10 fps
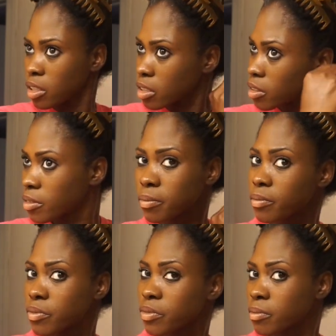I take my
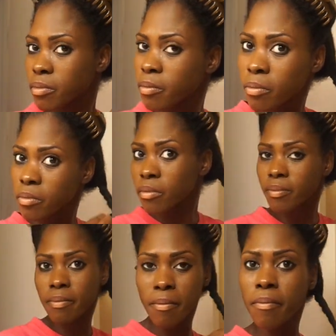hair and twist
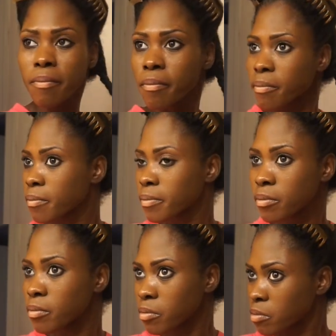it like this,
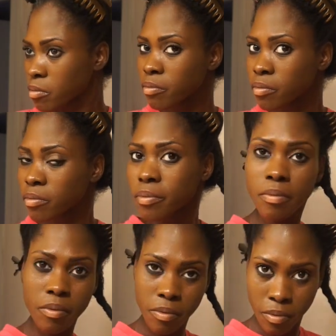and
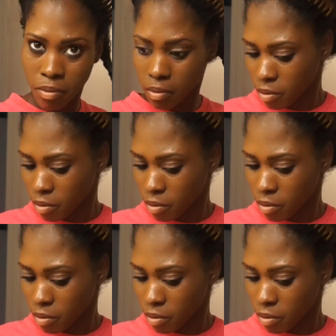then I just